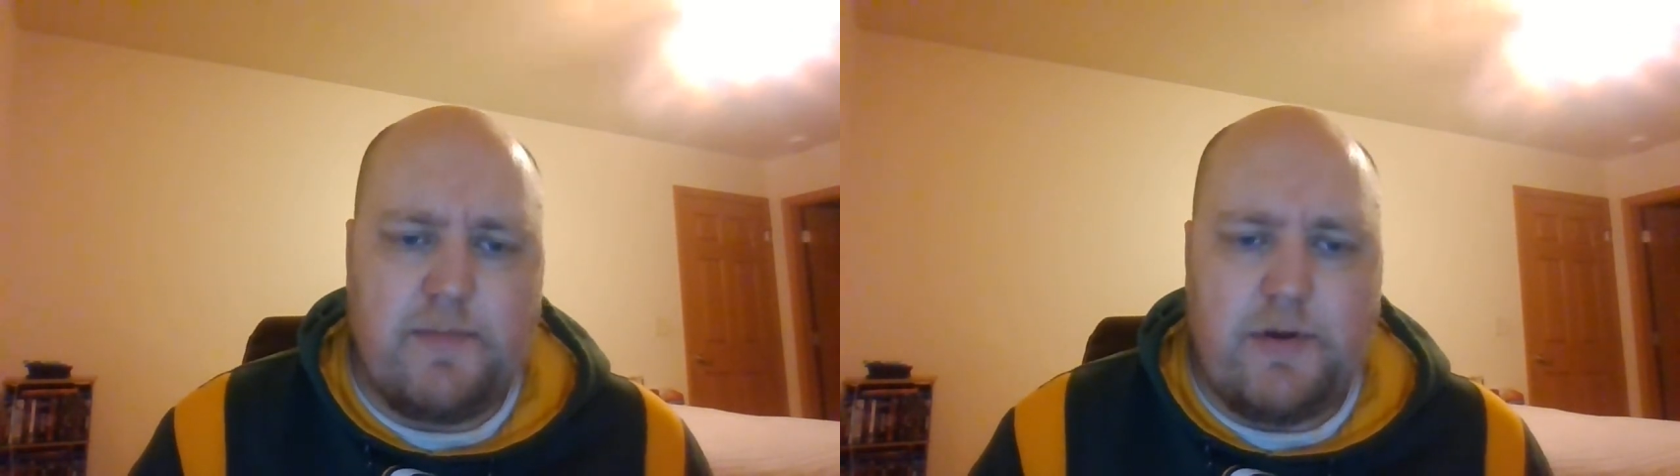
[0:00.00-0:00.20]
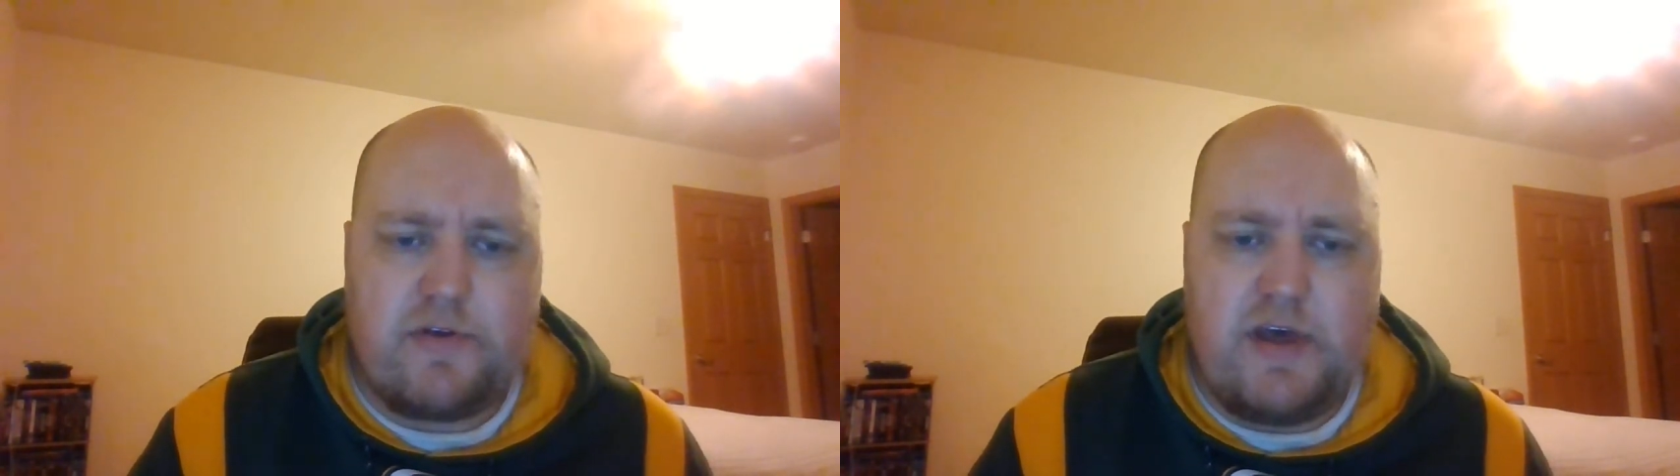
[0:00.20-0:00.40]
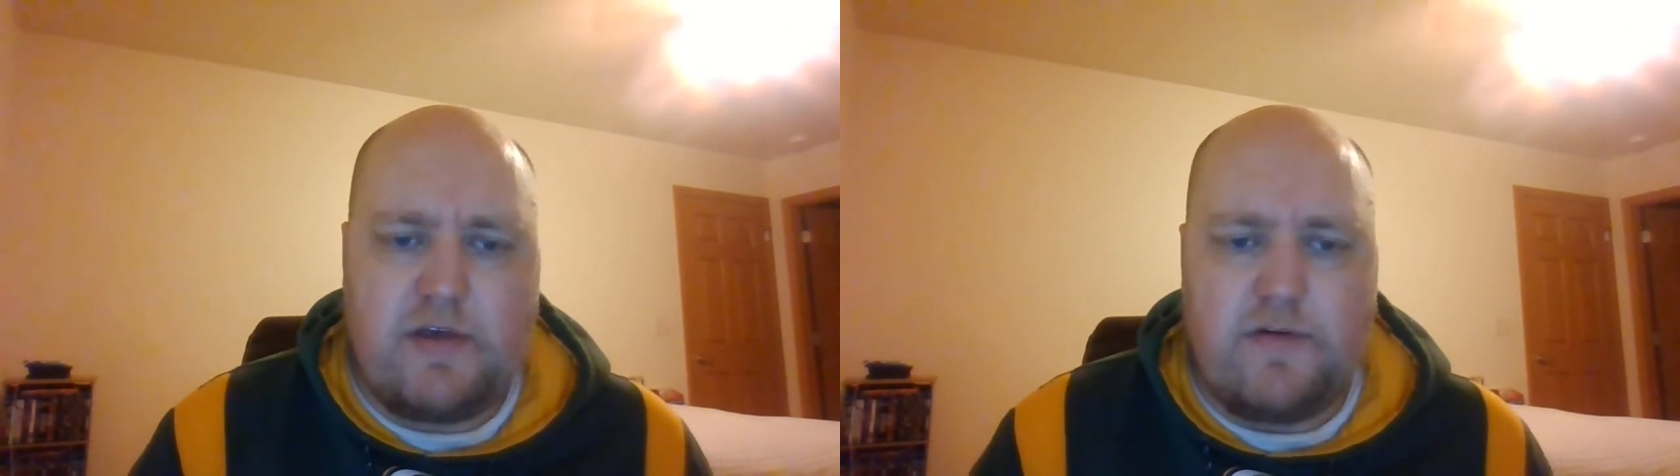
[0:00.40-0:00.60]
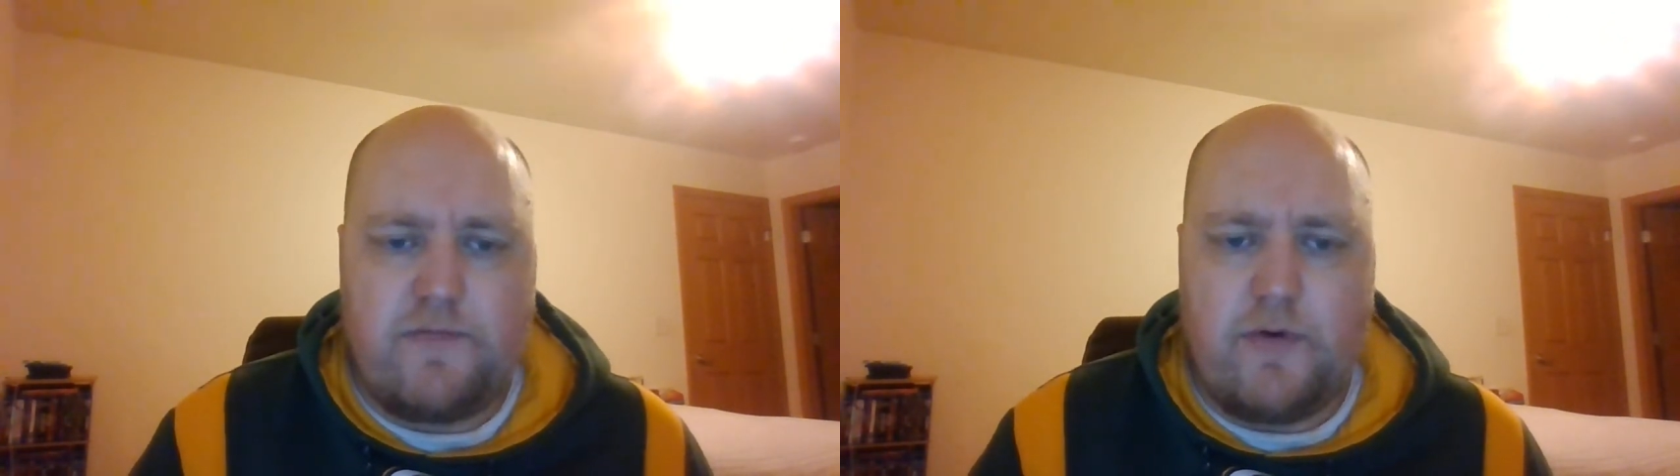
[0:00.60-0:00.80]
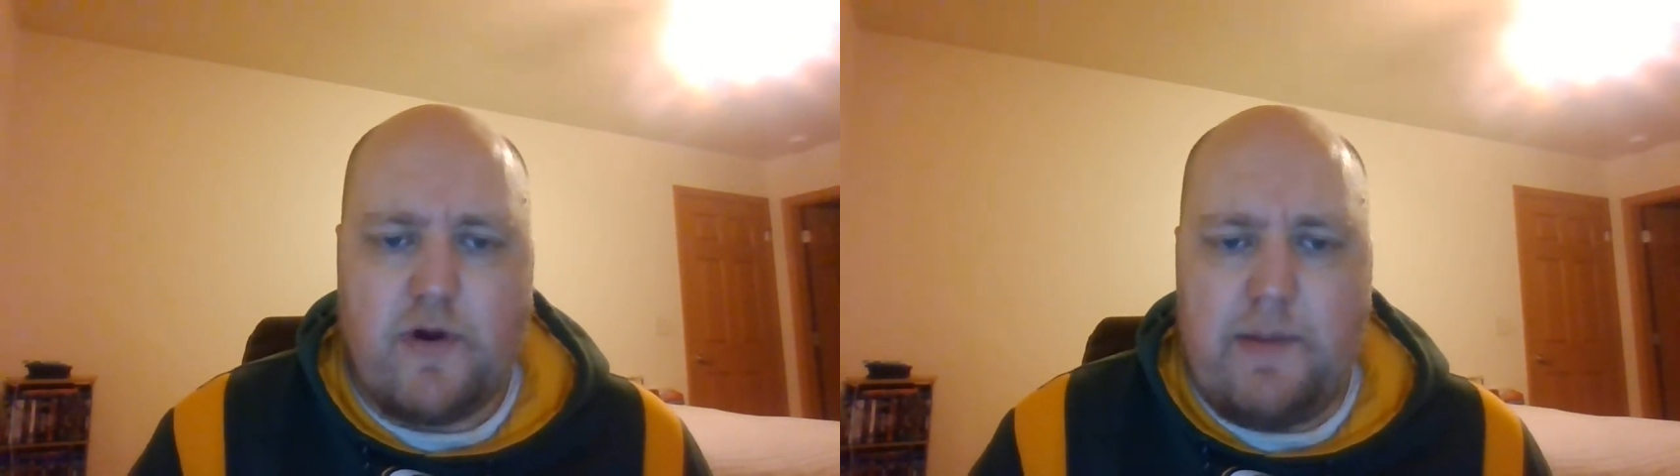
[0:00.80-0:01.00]
about season
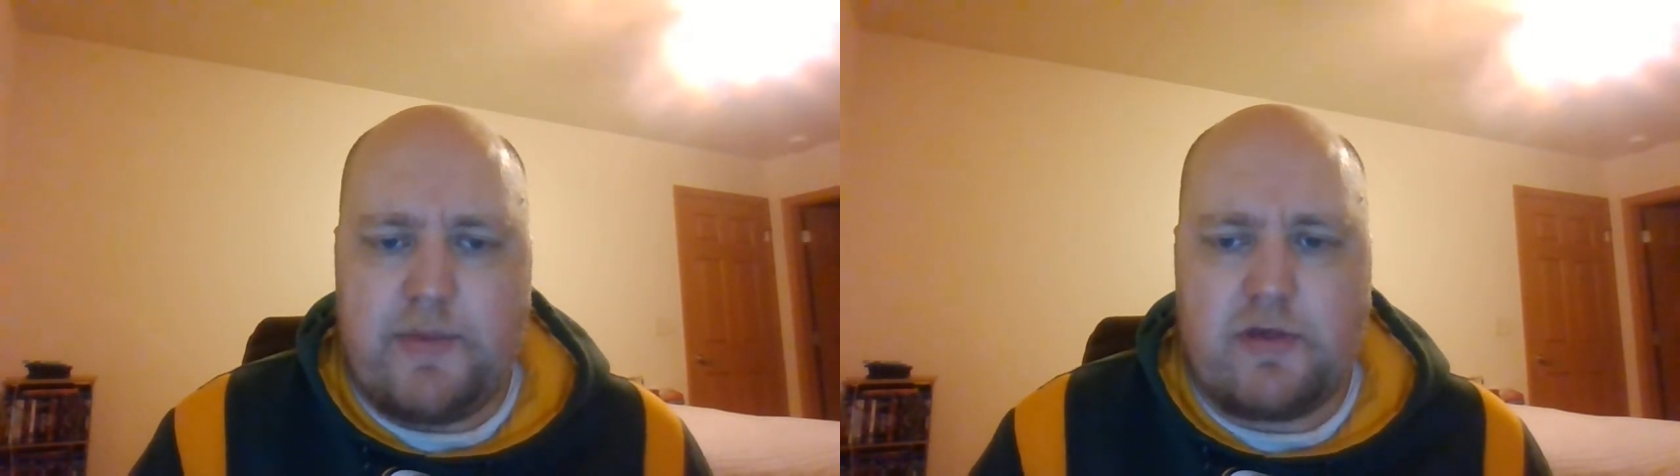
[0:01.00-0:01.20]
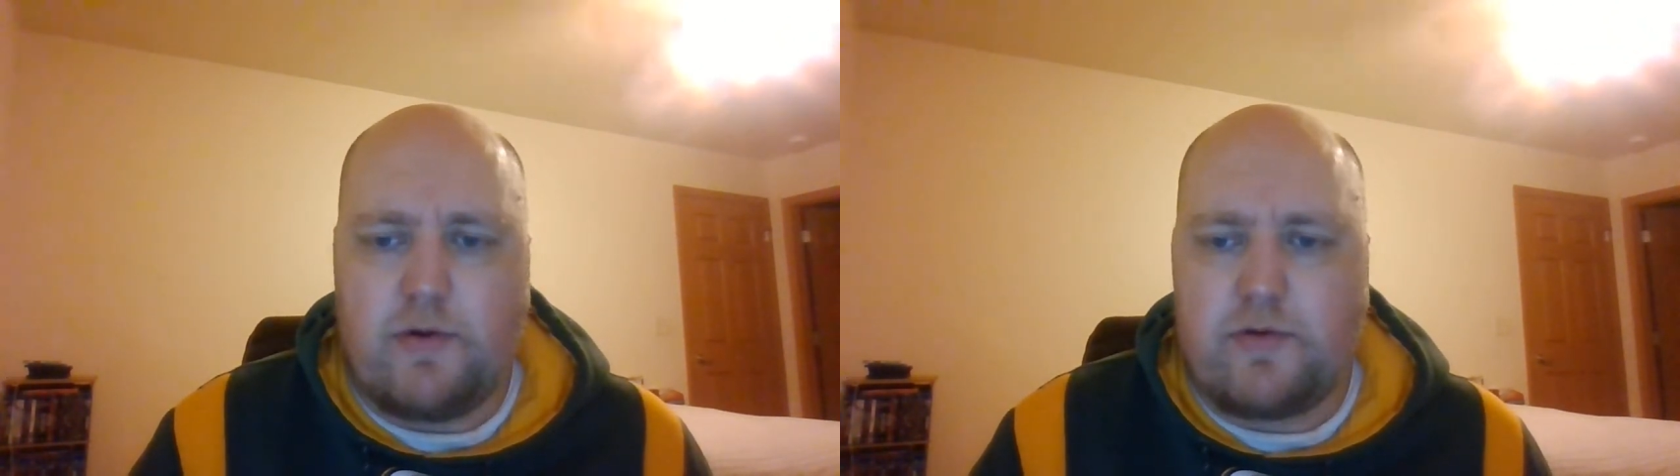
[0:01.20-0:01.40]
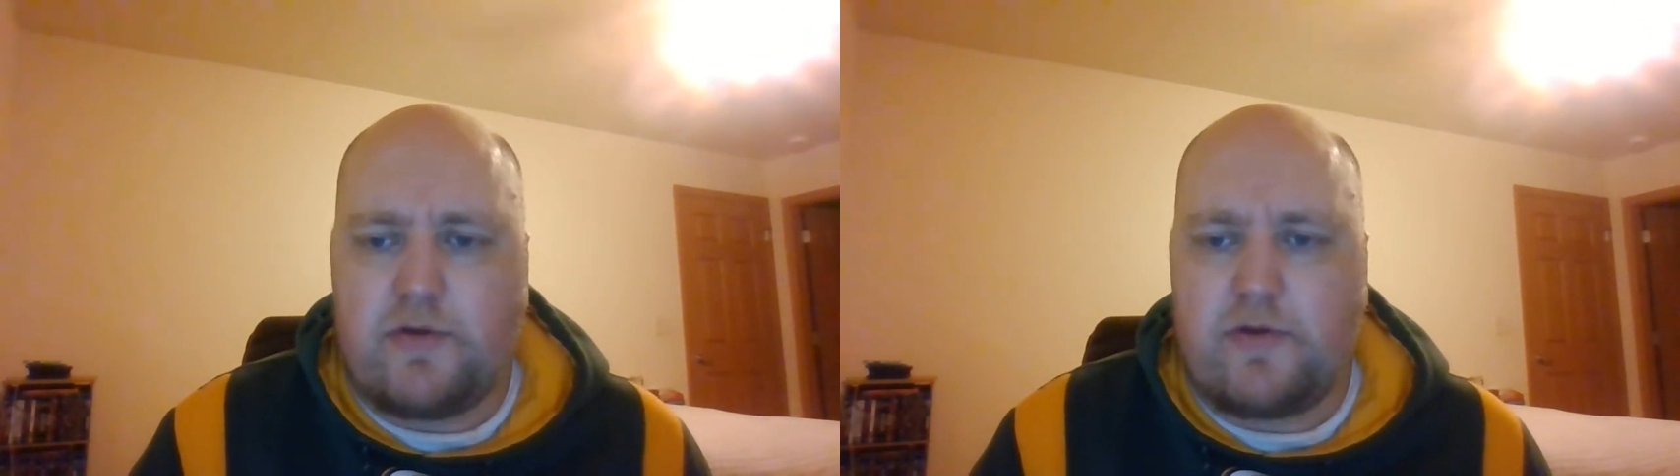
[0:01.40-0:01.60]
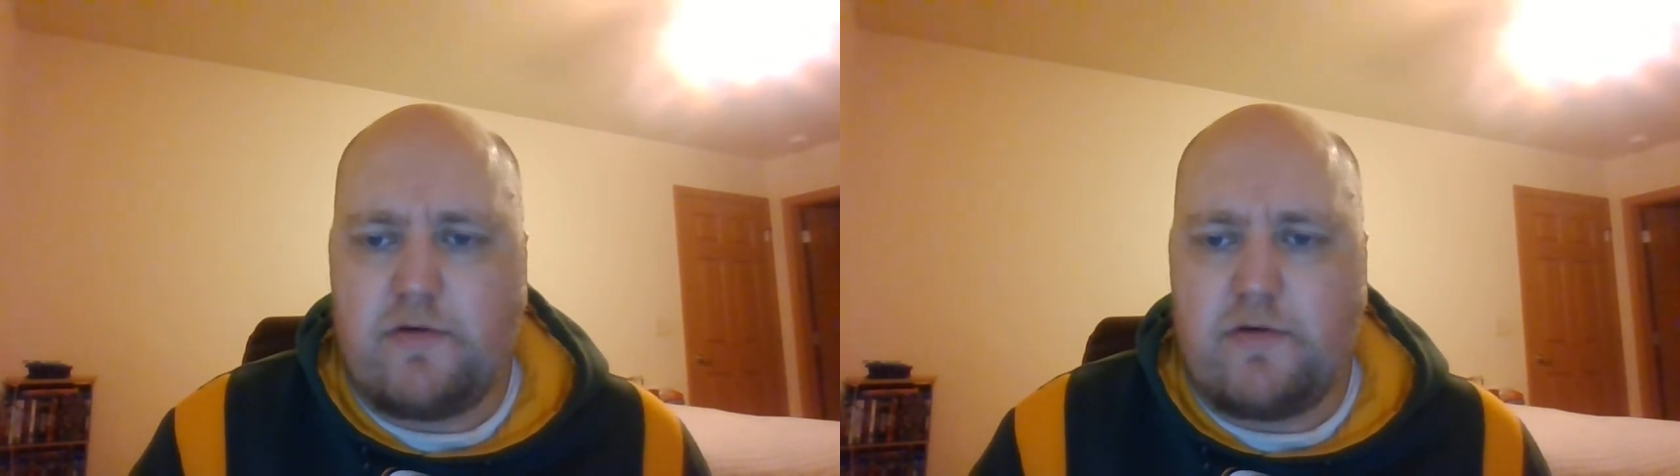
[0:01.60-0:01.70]
four episodes is